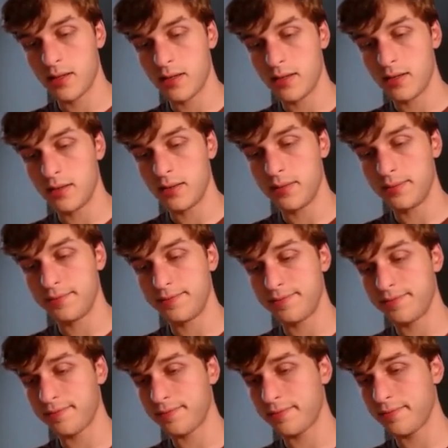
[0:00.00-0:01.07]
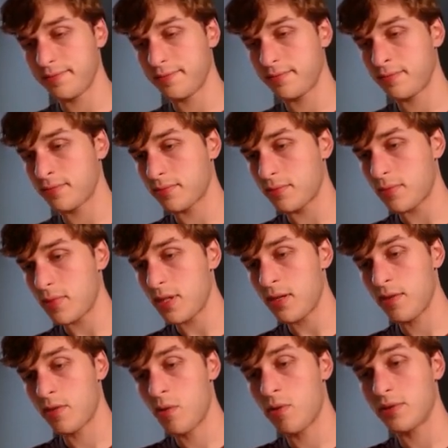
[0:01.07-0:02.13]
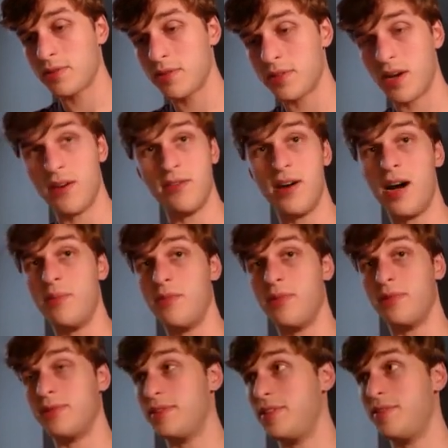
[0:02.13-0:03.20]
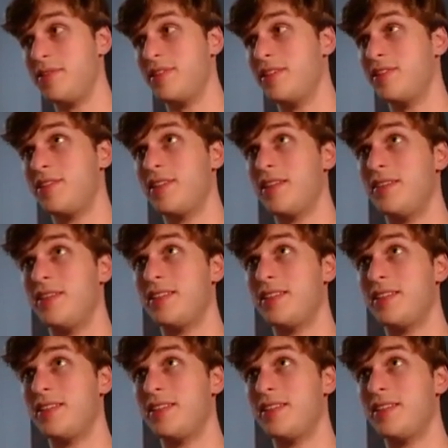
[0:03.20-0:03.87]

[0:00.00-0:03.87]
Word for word: Um, of course, there's a lot more to use in the shell.